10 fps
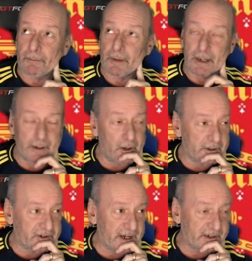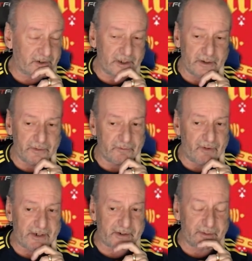and Arteta and the
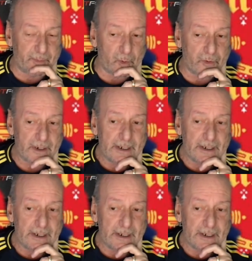rest of the board,